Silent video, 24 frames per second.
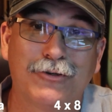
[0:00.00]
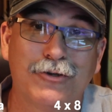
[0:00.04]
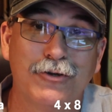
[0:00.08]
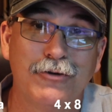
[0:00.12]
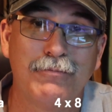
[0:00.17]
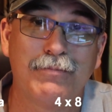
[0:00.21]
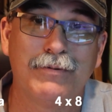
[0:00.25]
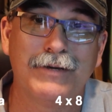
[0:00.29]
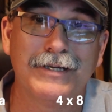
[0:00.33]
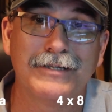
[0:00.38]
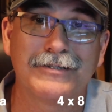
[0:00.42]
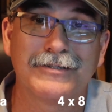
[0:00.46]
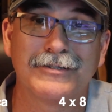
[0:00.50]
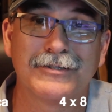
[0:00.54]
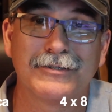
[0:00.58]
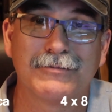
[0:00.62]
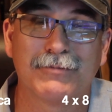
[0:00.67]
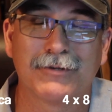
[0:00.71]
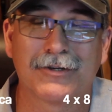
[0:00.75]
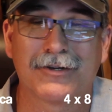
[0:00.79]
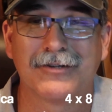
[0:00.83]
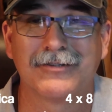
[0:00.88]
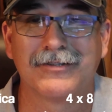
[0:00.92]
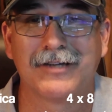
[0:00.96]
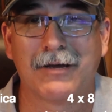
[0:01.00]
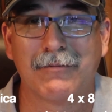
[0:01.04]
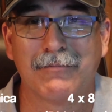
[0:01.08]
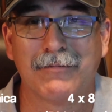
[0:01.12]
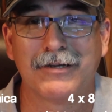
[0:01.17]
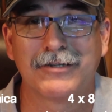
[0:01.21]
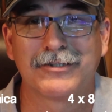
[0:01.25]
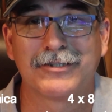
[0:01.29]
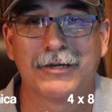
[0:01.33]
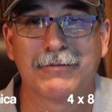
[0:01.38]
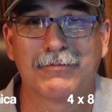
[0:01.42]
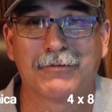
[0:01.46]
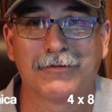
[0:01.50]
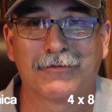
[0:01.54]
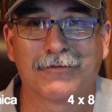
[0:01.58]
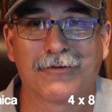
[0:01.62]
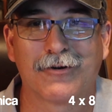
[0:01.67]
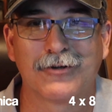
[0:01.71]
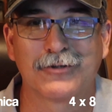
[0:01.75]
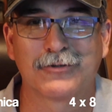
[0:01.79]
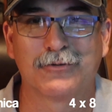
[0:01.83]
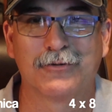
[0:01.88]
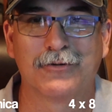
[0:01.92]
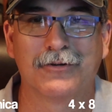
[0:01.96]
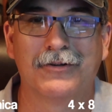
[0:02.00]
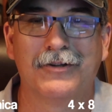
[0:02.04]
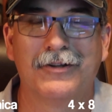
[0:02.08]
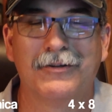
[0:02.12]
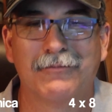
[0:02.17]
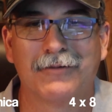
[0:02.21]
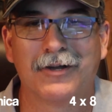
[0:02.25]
2 pieces because I messed up the first one,